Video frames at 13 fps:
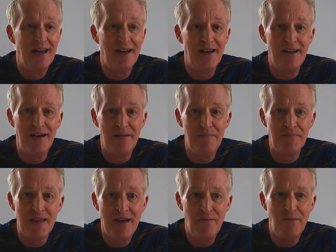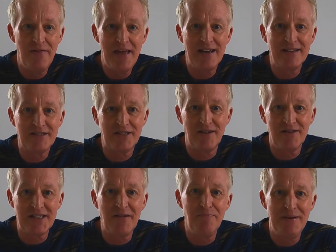Um, when that
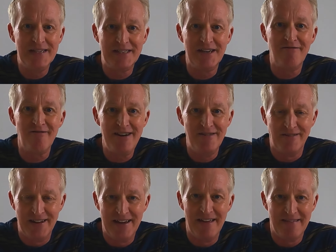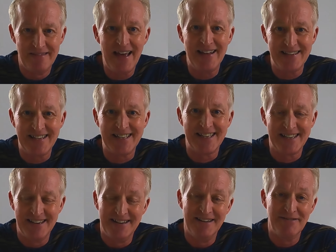starts to have bits of green on it,
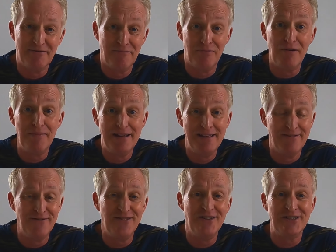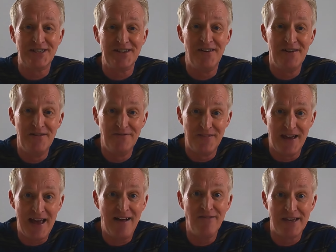that's probably the first sign of
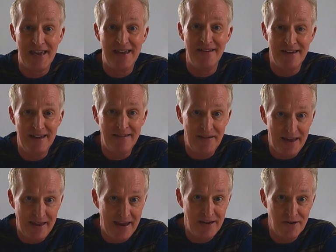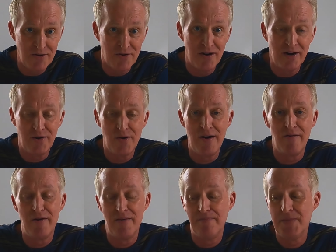algae in your
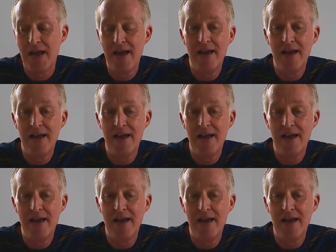aquarium.